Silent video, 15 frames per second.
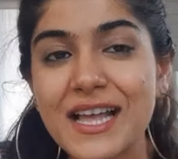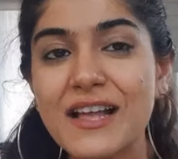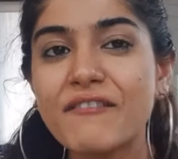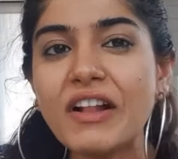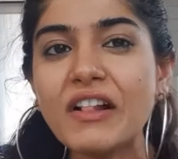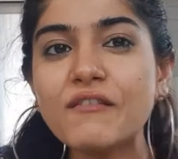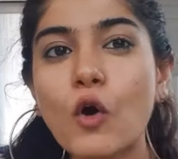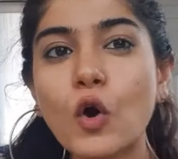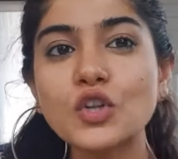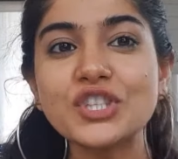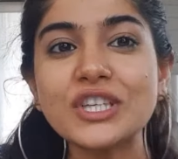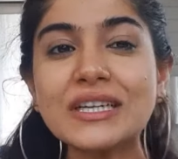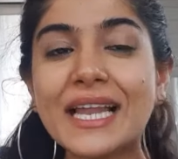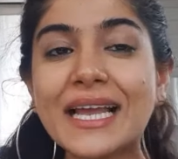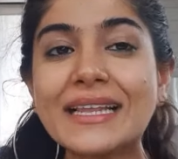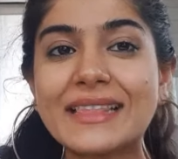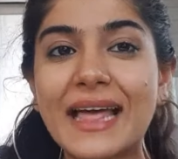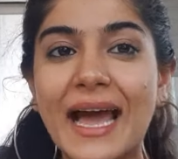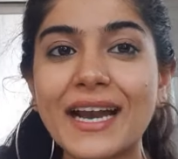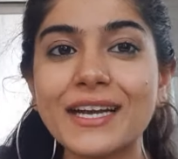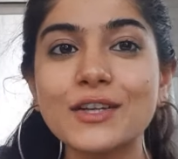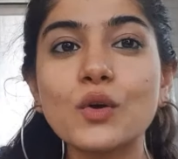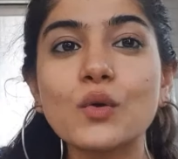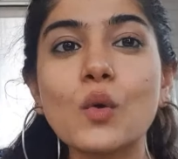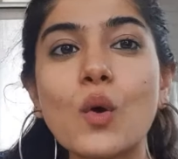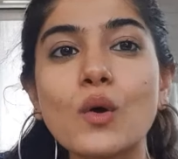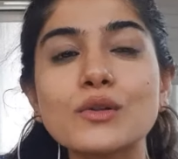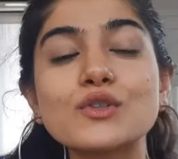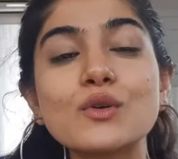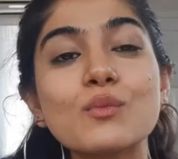While watching like that, you're
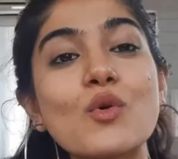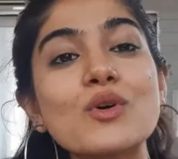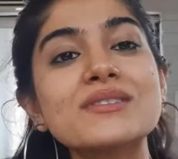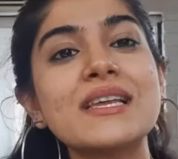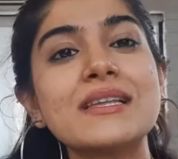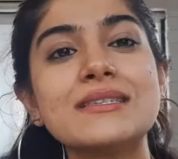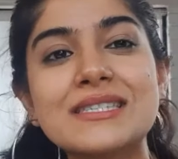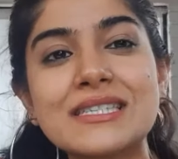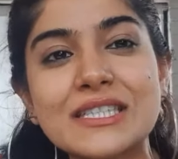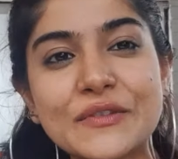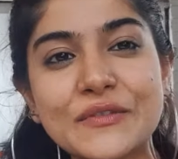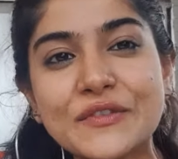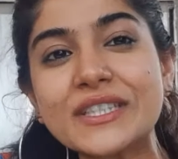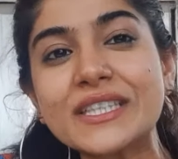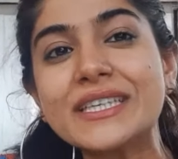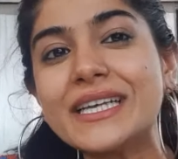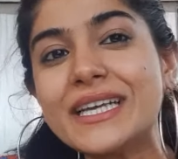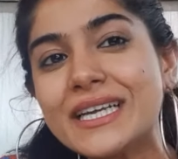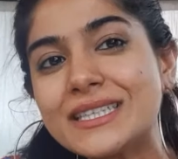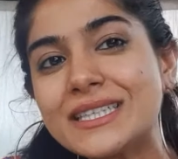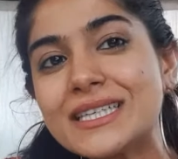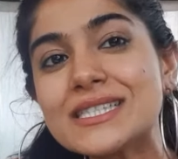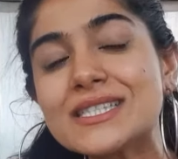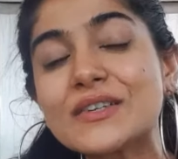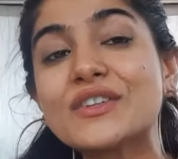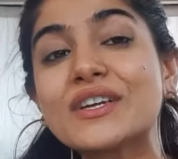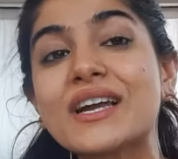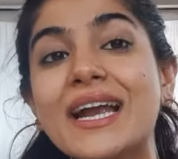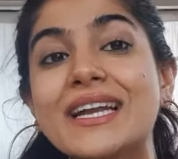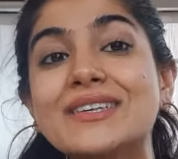also more sensitive to the details of the
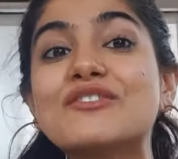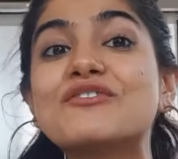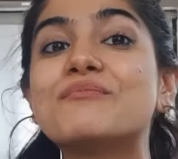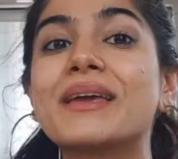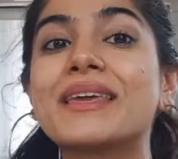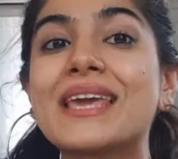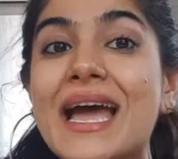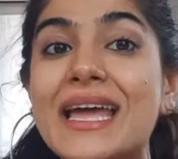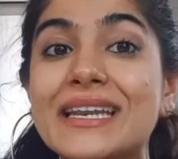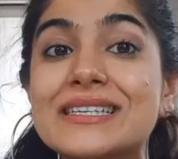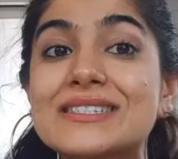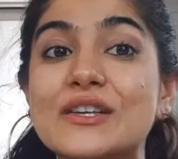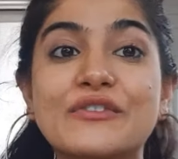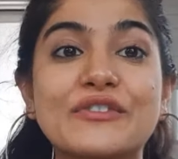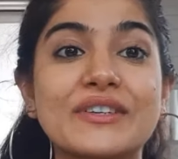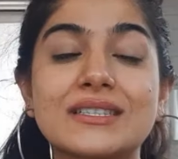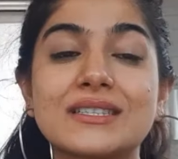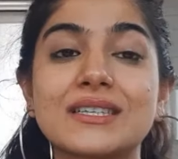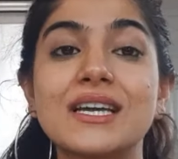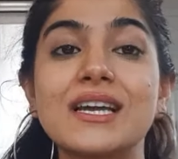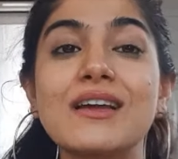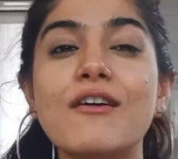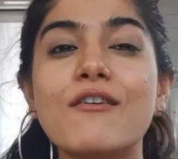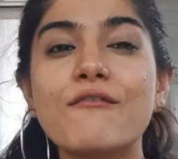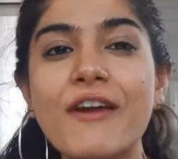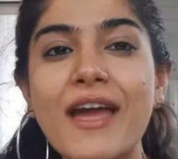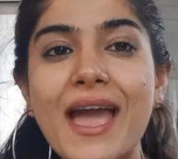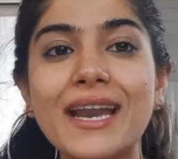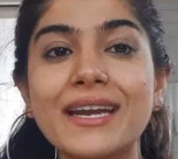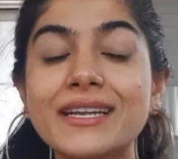kind of mechanics of it.
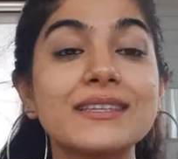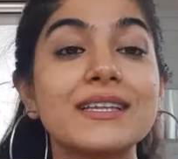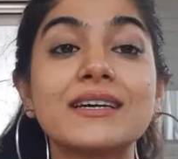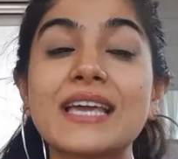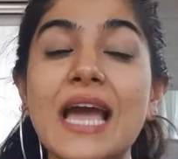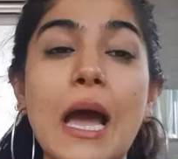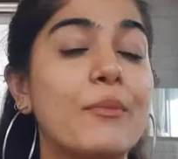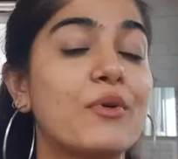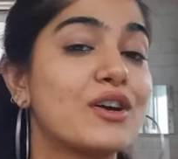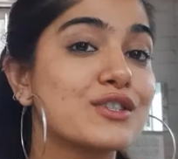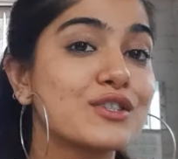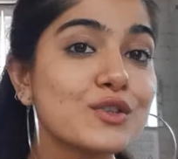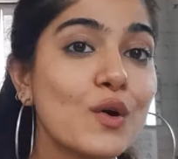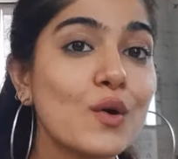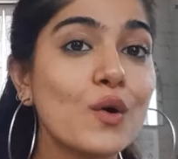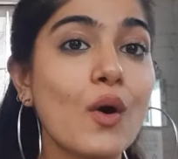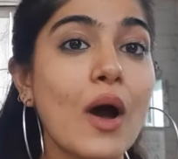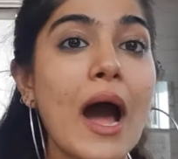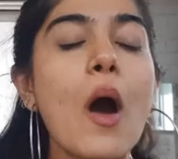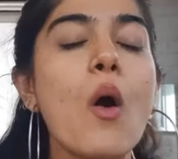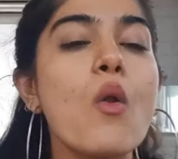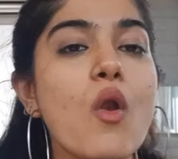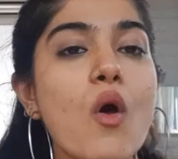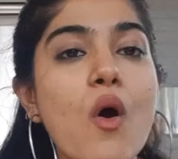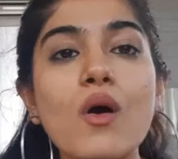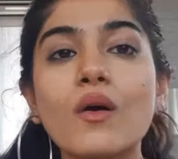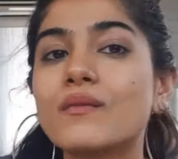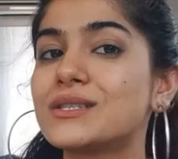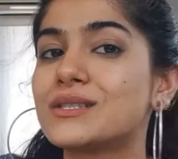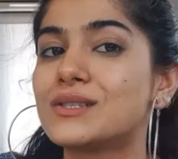Where did the cameras go? How
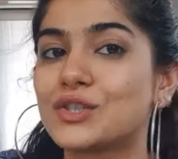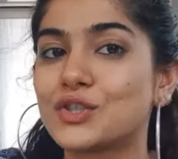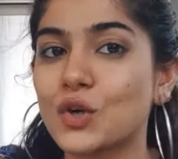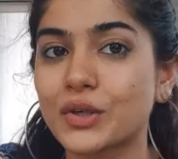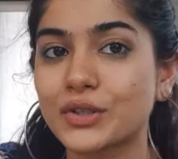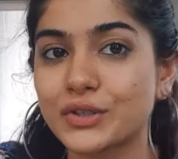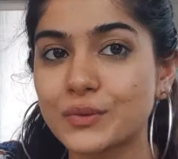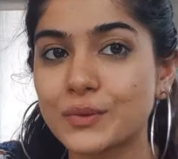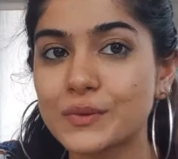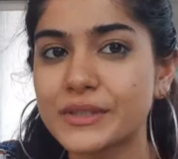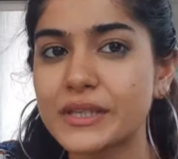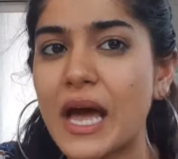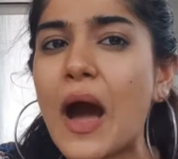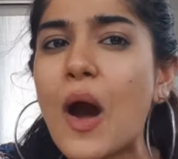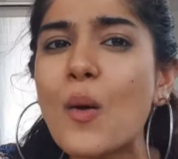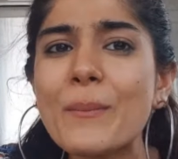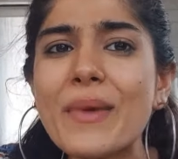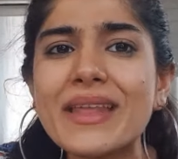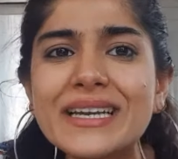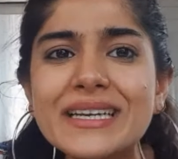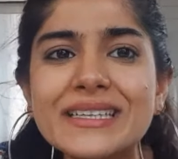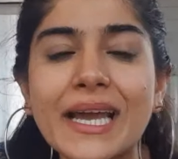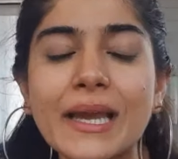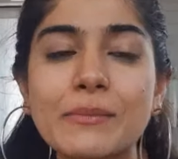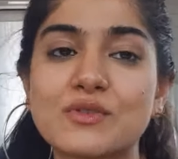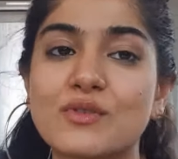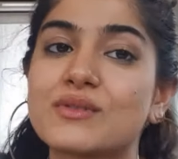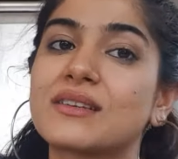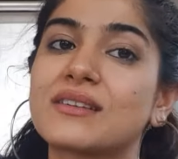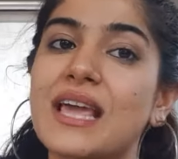long was the shot used? How many times
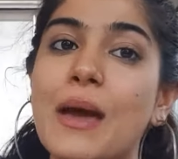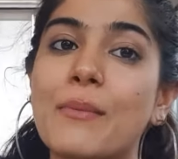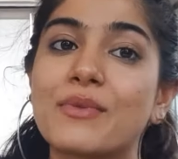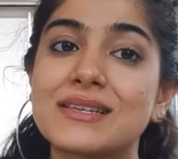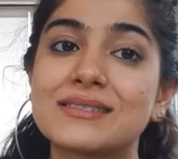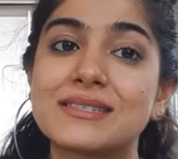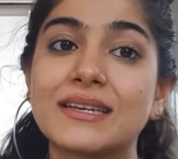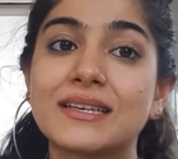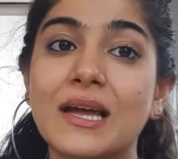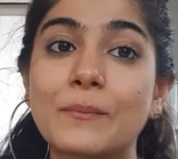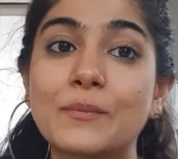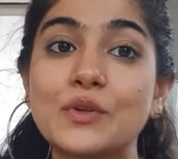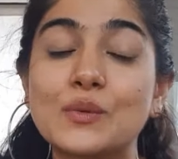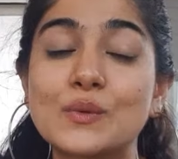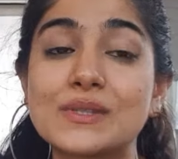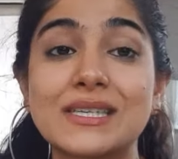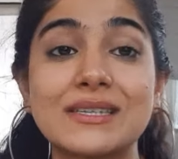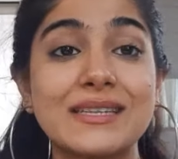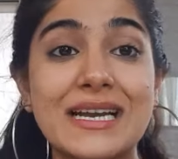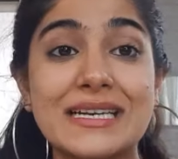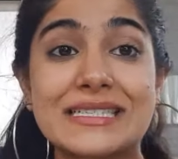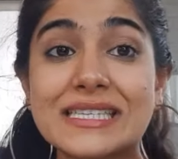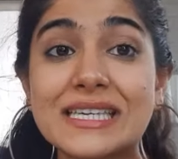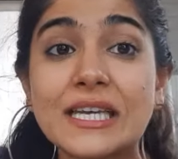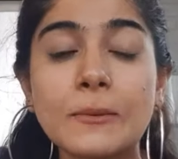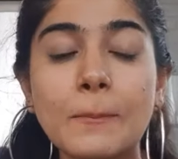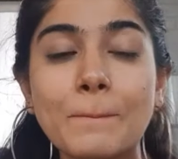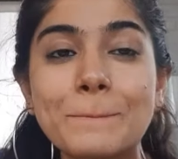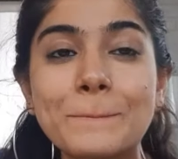was the camera setup used in that scene?